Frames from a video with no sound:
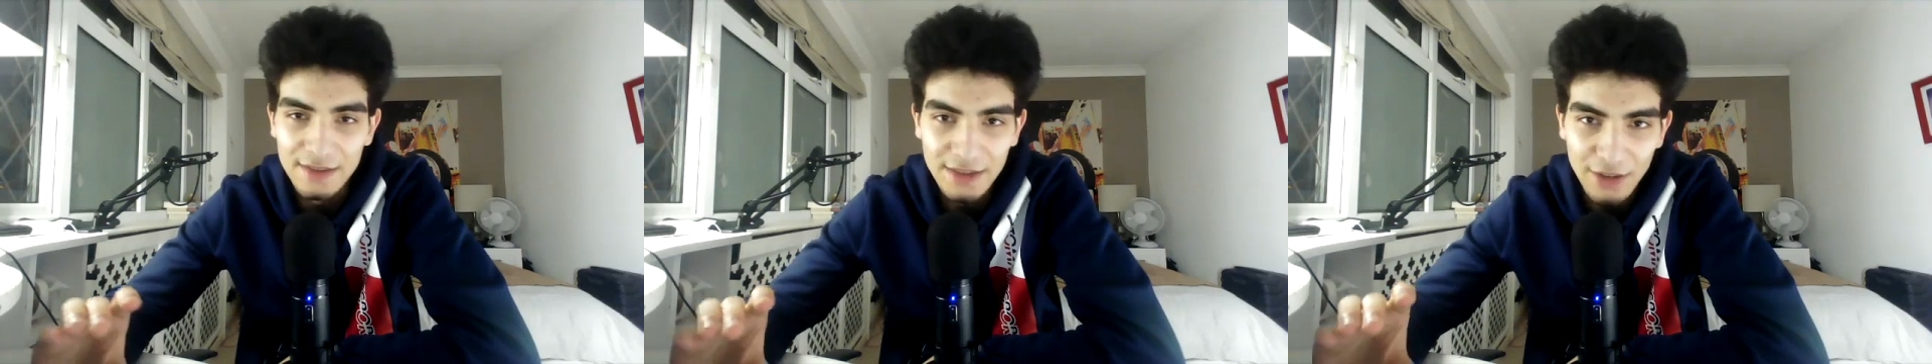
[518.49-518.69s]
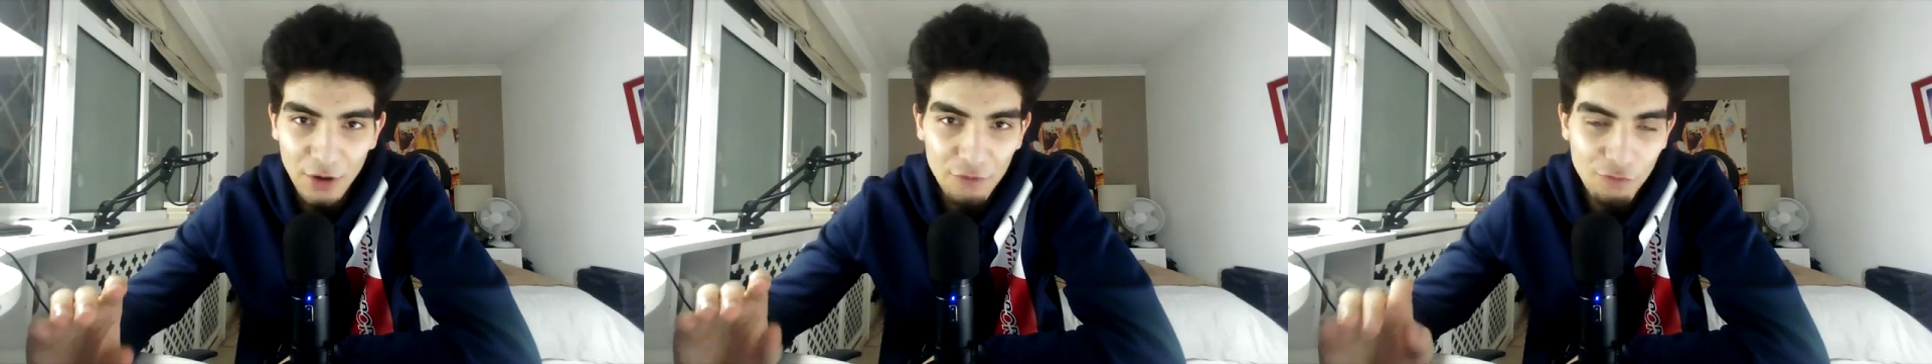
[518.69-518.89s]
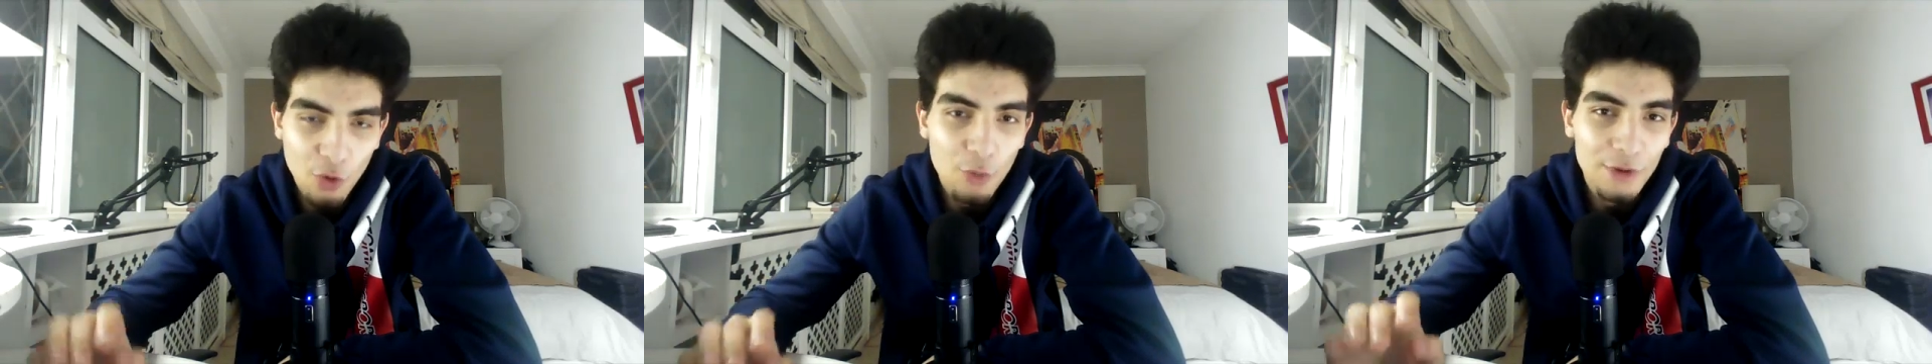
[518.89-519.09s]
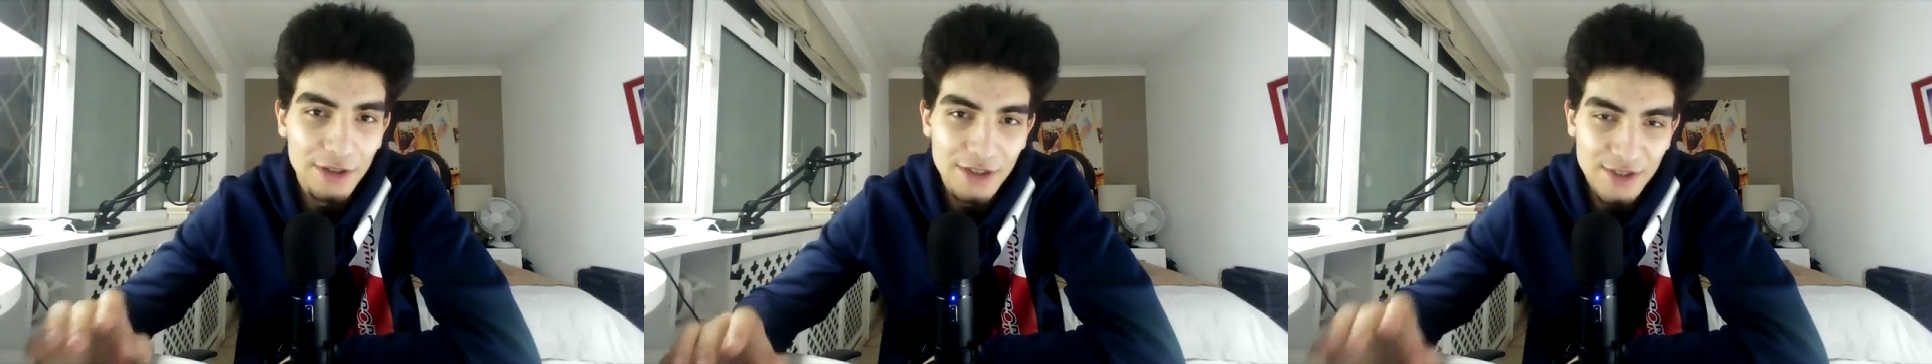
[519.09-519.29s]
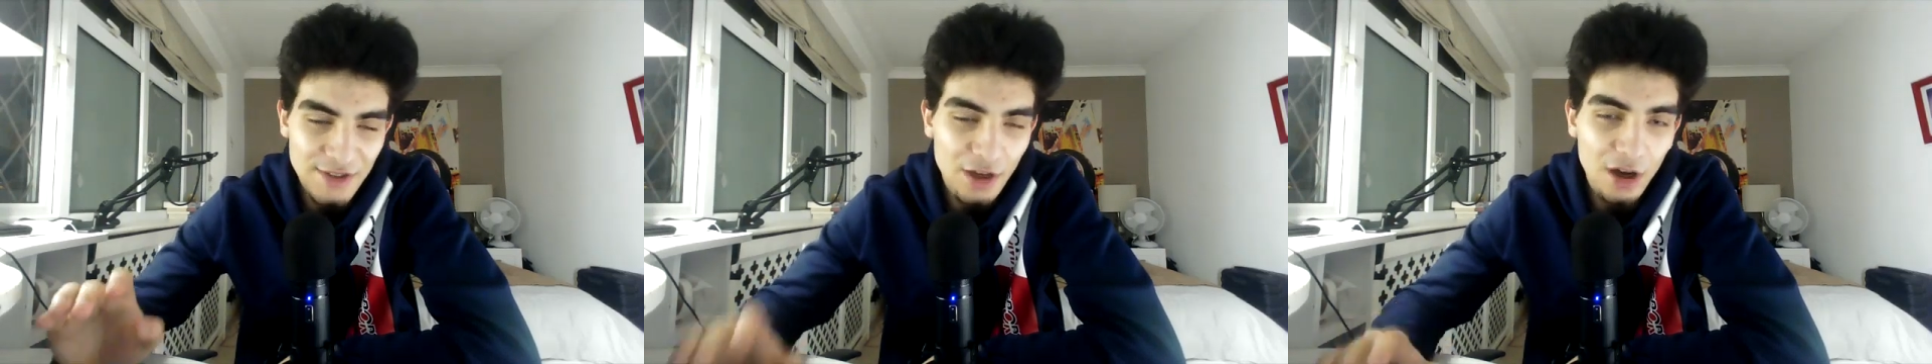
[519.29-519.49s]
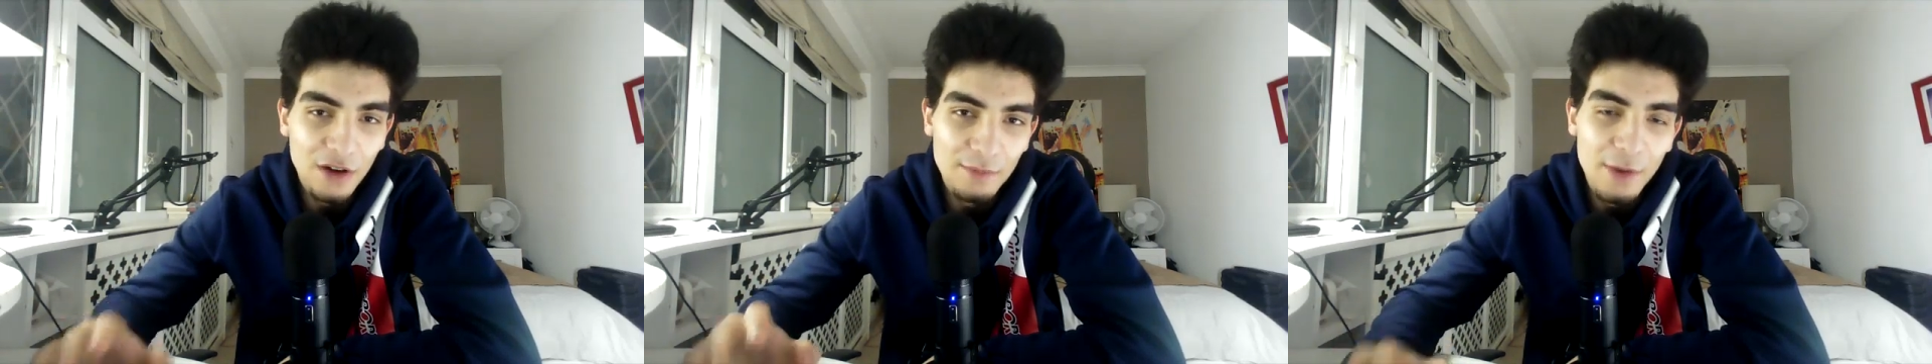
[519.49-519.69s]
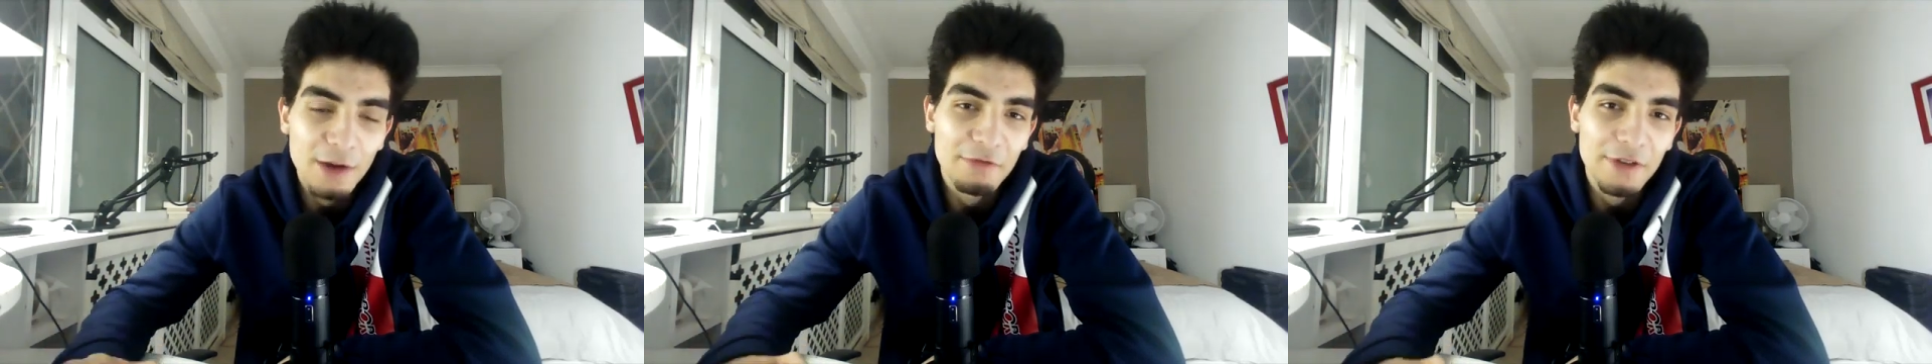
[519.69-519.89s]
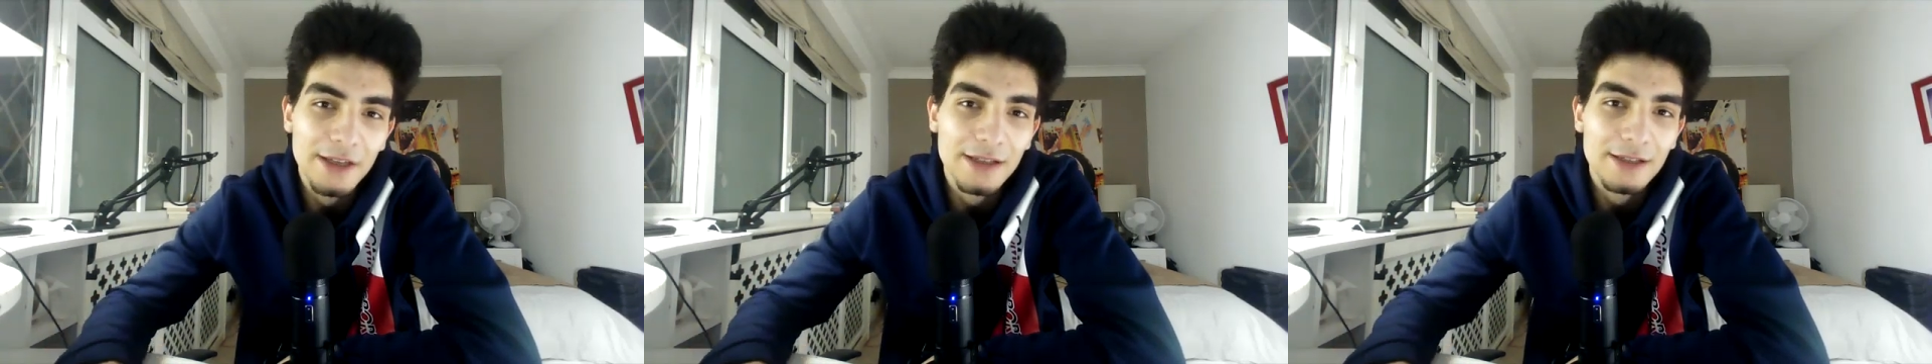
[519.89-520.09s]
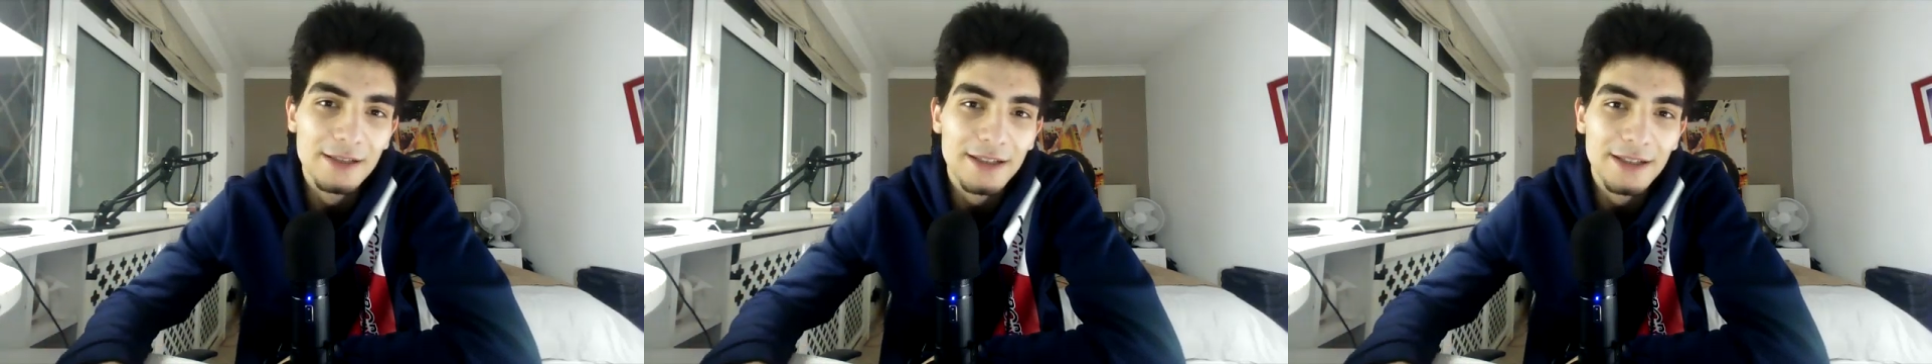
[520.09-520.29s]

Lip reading: ruin the start of my week.